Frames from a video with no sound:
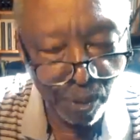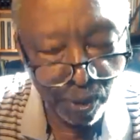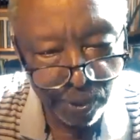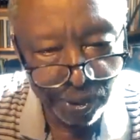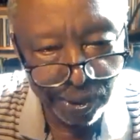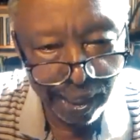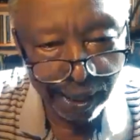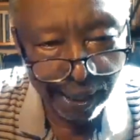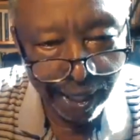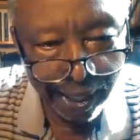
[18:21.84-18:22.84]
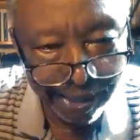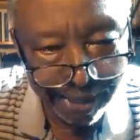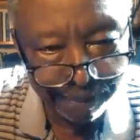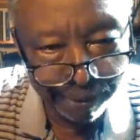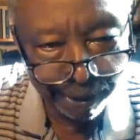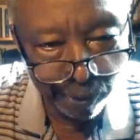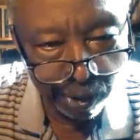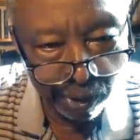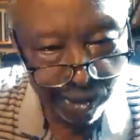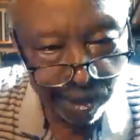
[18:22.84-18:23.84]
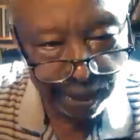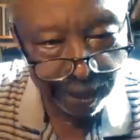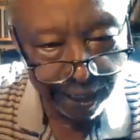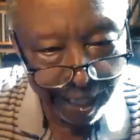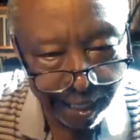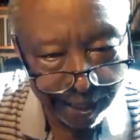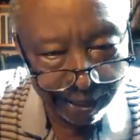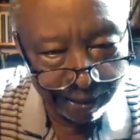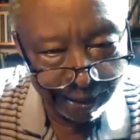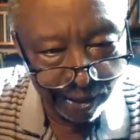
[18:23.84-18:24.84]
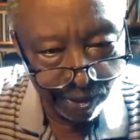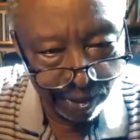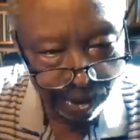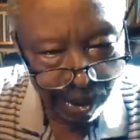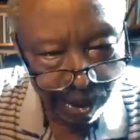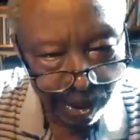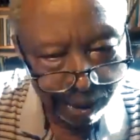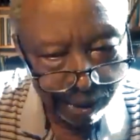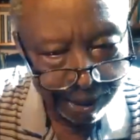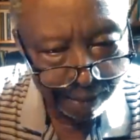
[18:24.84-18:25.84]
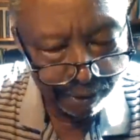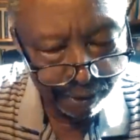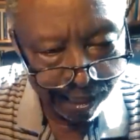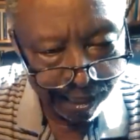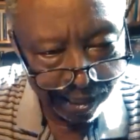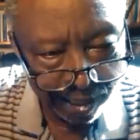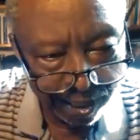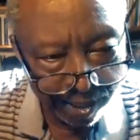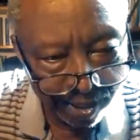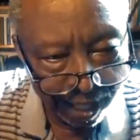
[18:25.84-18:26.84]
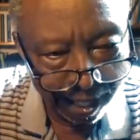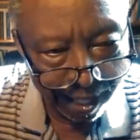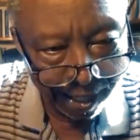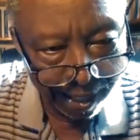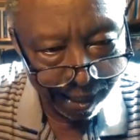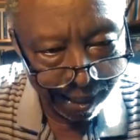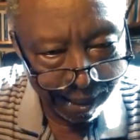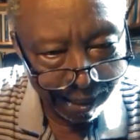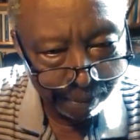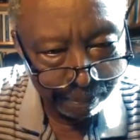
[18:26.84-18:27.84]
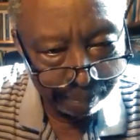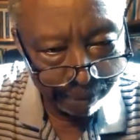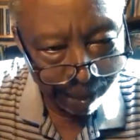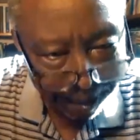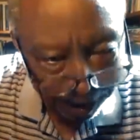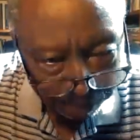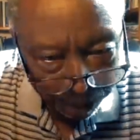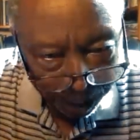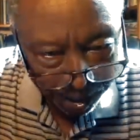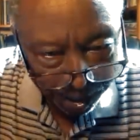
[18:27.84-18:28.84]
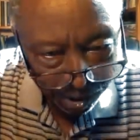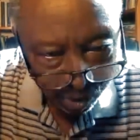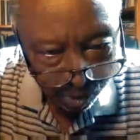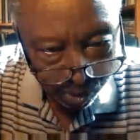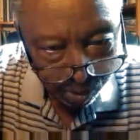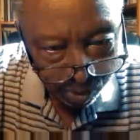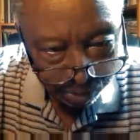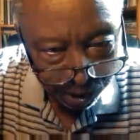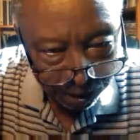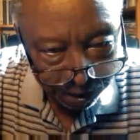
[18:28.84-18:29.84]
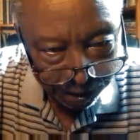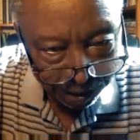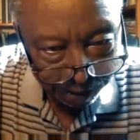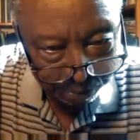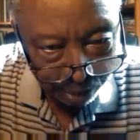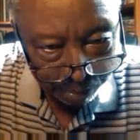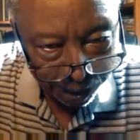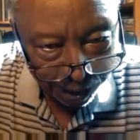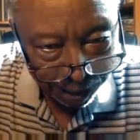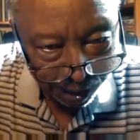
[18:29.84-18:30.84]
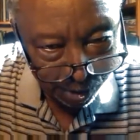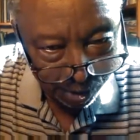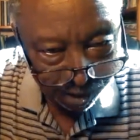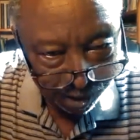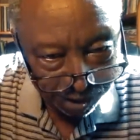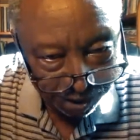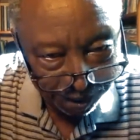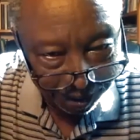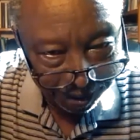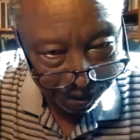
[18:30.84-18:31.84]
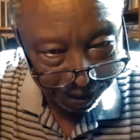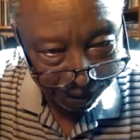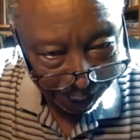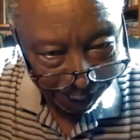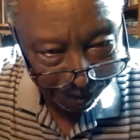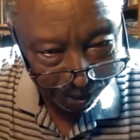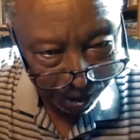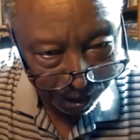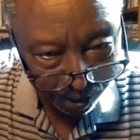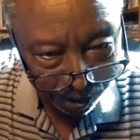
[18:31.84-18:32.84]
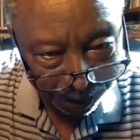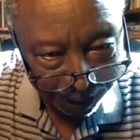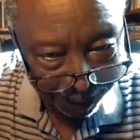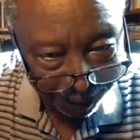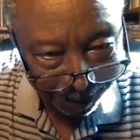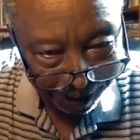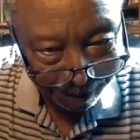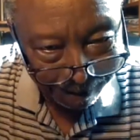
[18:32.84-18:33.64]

told, I had something when I was in Kigali, that you, some of the legends are making plans to build permanent houses in Kigali or around Kigali.